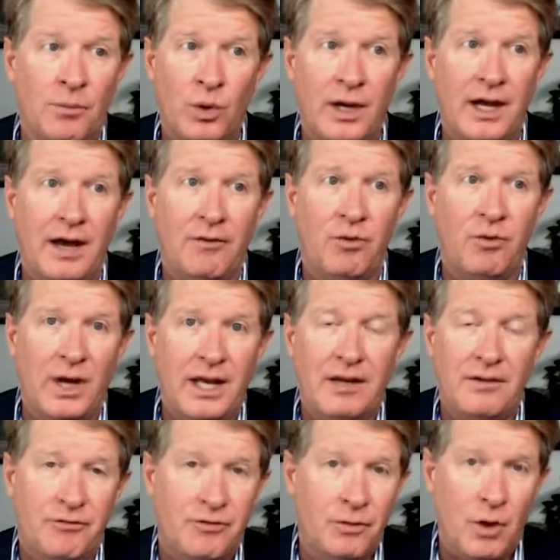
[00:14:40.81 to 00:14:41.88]
We have
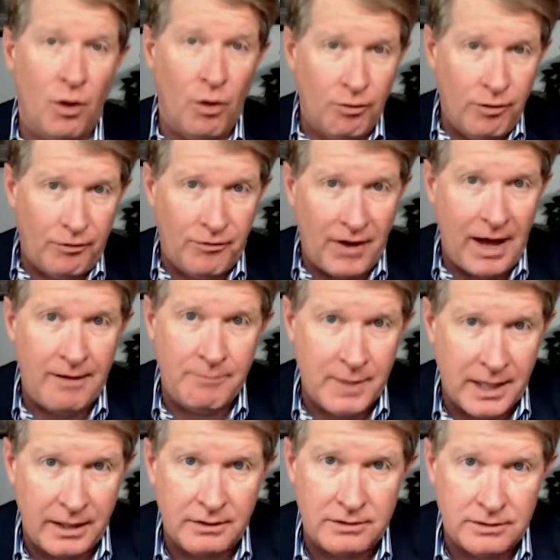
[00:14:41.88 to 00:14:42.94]
waited for over 5
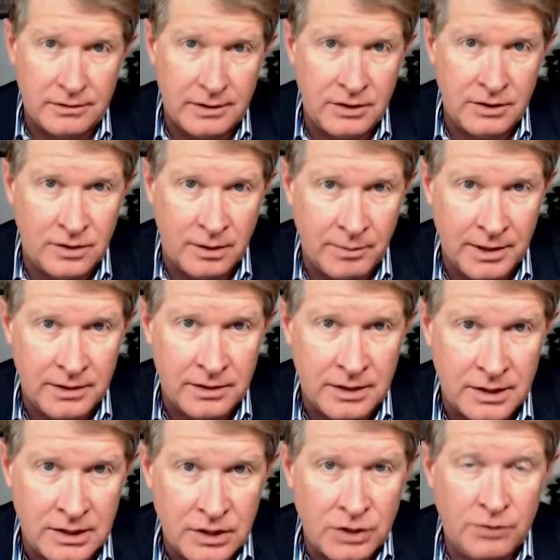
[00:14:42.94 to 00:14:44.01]
minutes in some
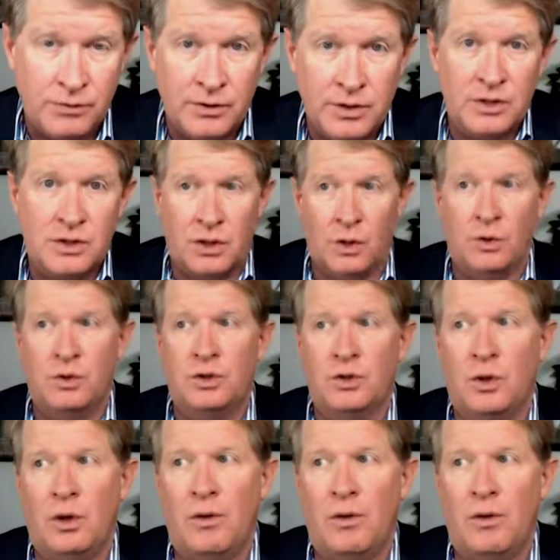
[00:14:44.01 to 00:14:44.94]
instances for this code to